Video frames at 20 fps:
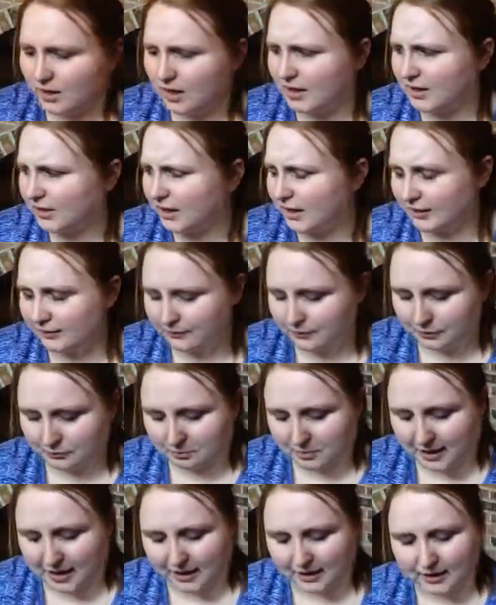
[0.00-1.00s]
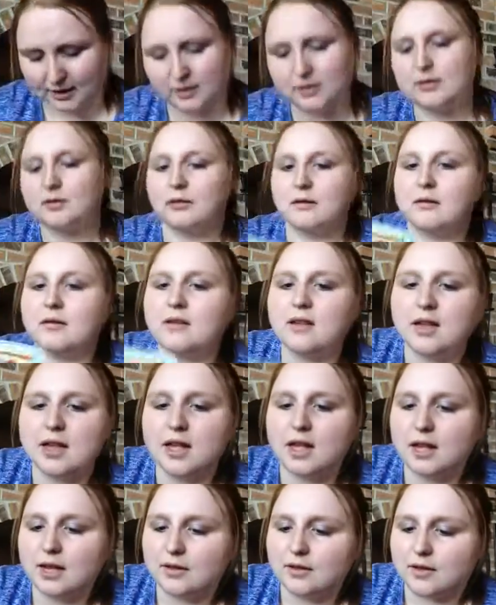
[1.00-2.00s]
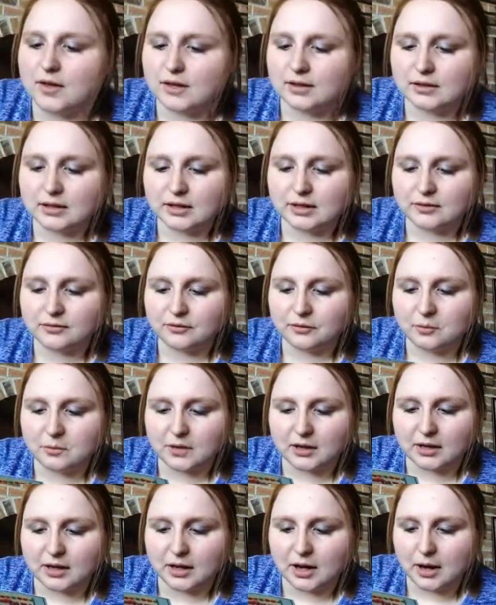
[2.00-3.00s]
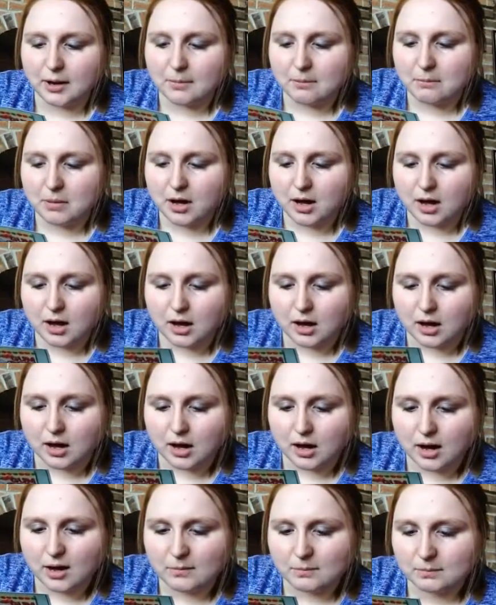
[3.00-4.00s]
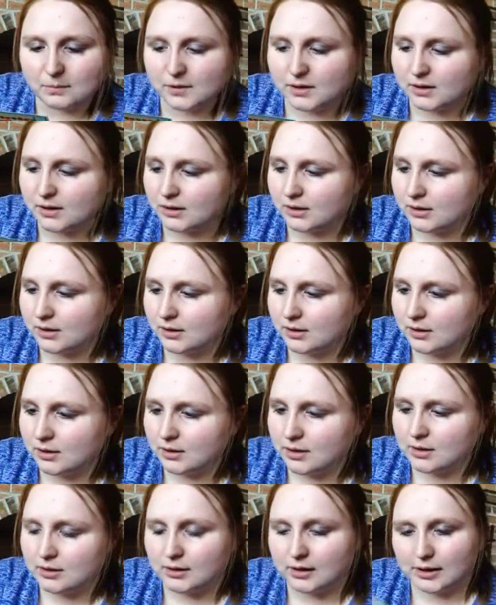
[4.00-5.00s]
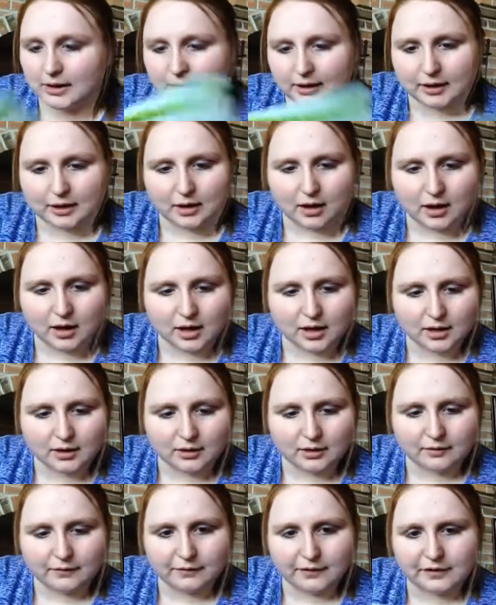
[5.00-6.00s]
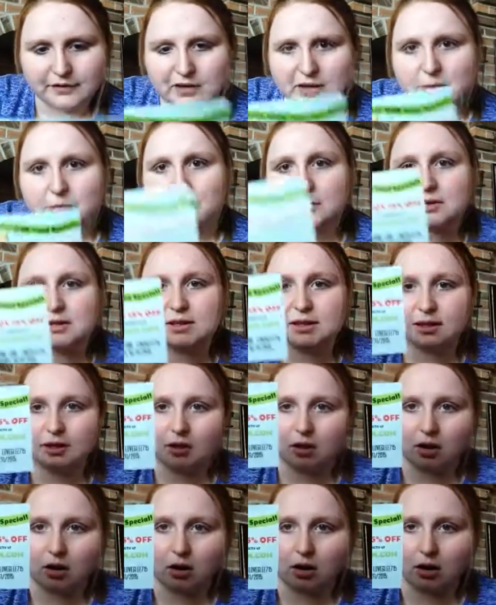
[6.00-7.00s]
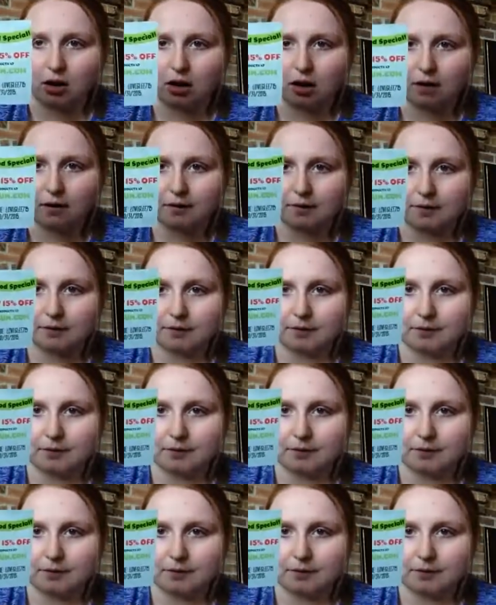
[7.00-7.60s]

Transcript: and like fruit packets. This is from the Gum Pops that I got 15% off.